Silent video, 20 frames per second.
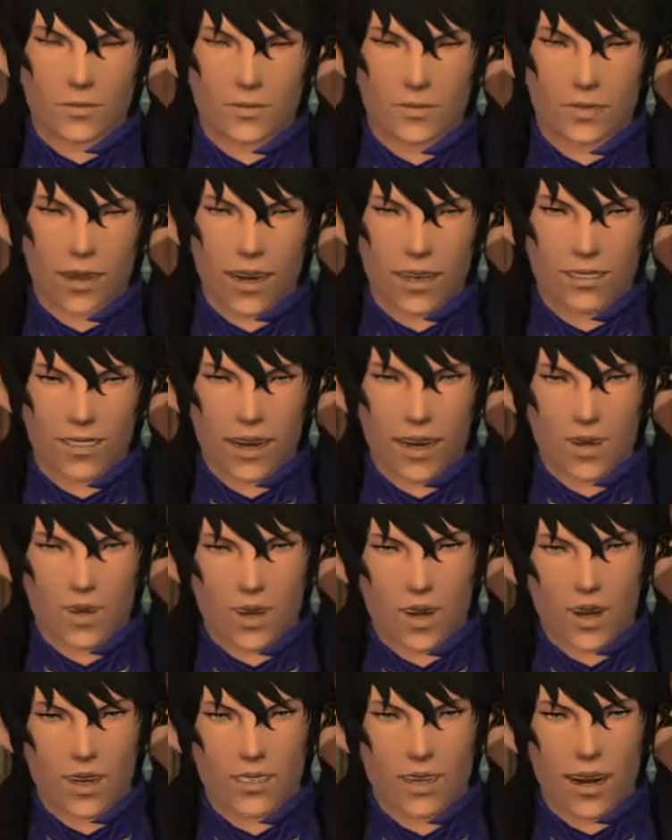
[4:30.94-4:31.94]
I can
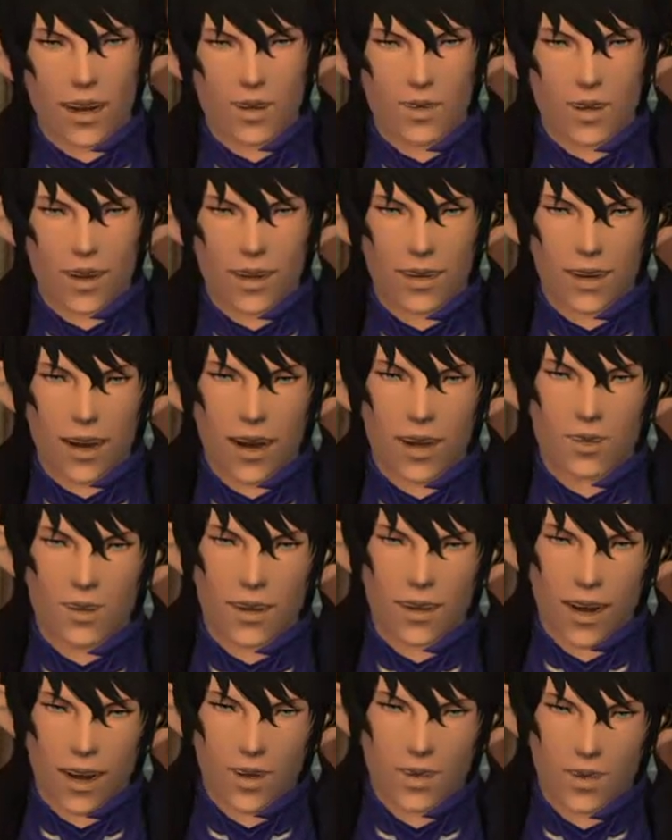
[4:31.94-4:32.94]
ensure that the
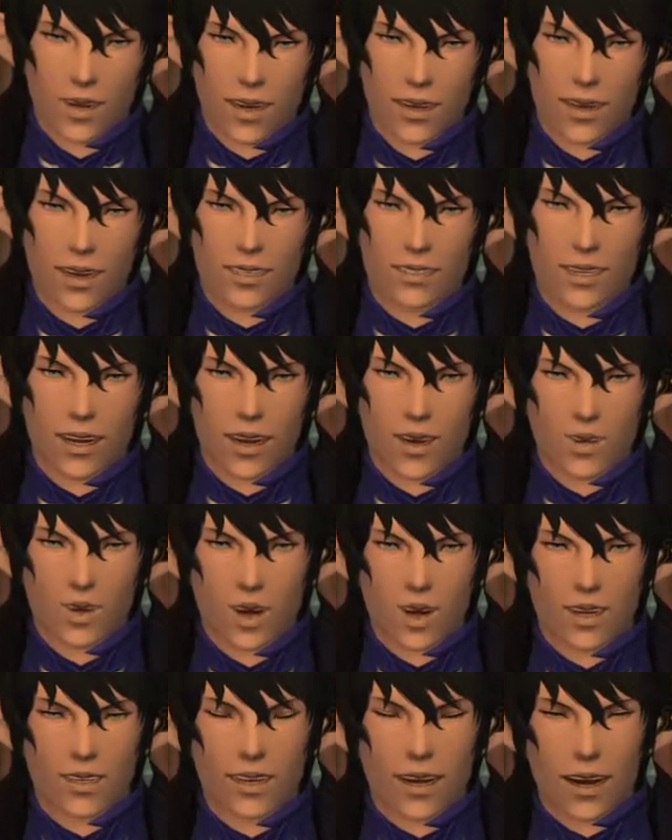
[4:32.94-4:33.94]
shipments continue
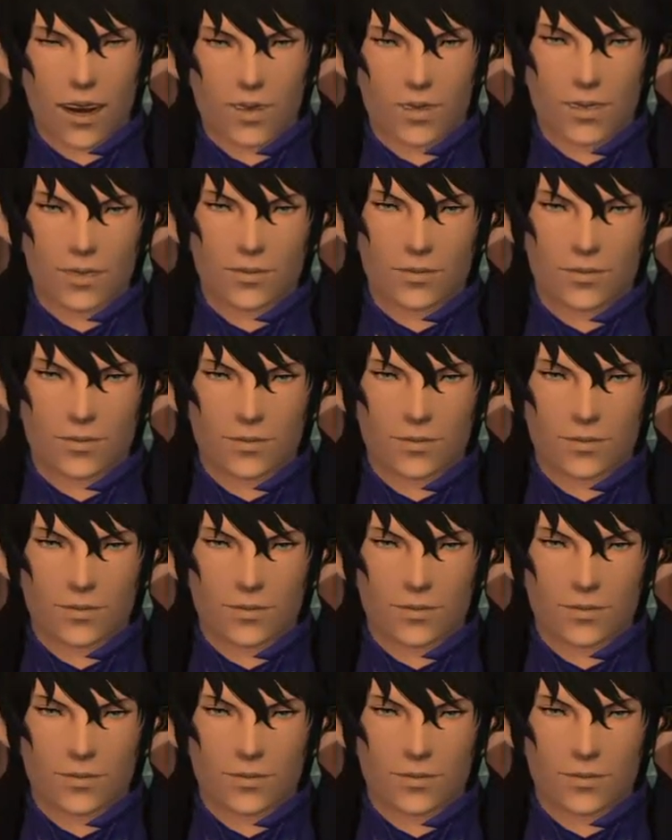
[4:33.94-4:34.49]
unabated.